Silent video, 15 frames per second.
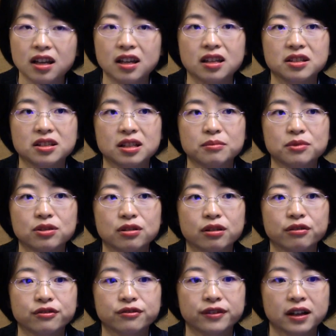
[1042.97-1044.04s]
in terms
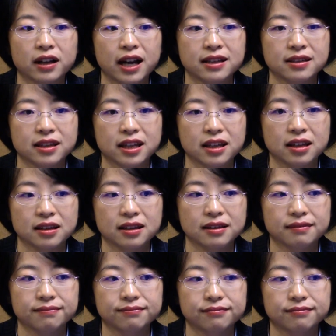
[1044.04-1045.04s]
of as a